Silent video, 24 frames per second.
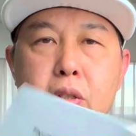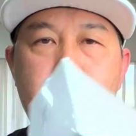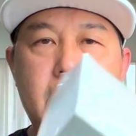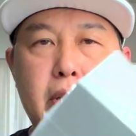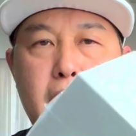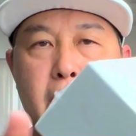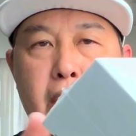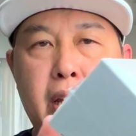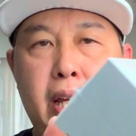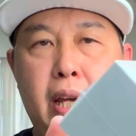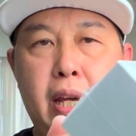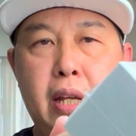
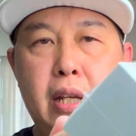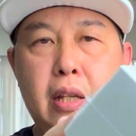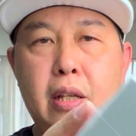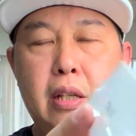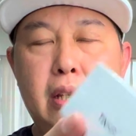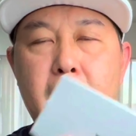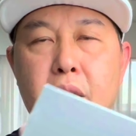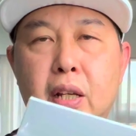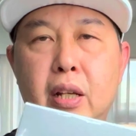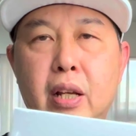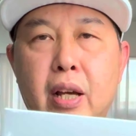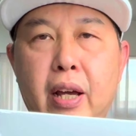Again,
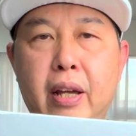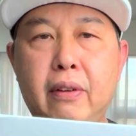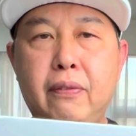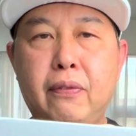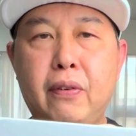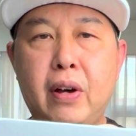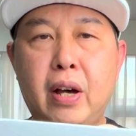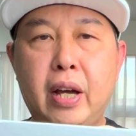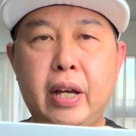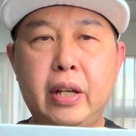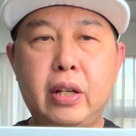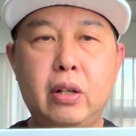
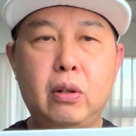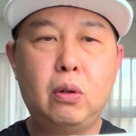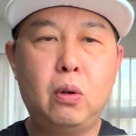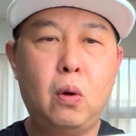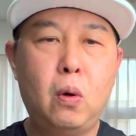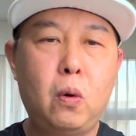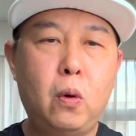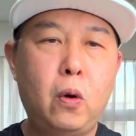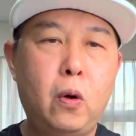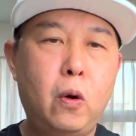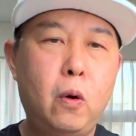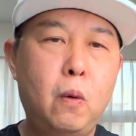Tinhifi, the
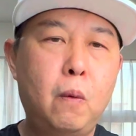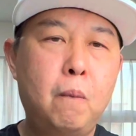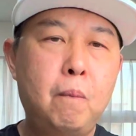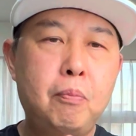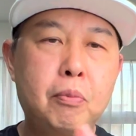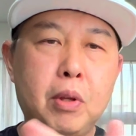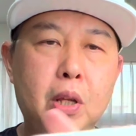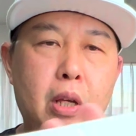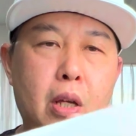logo.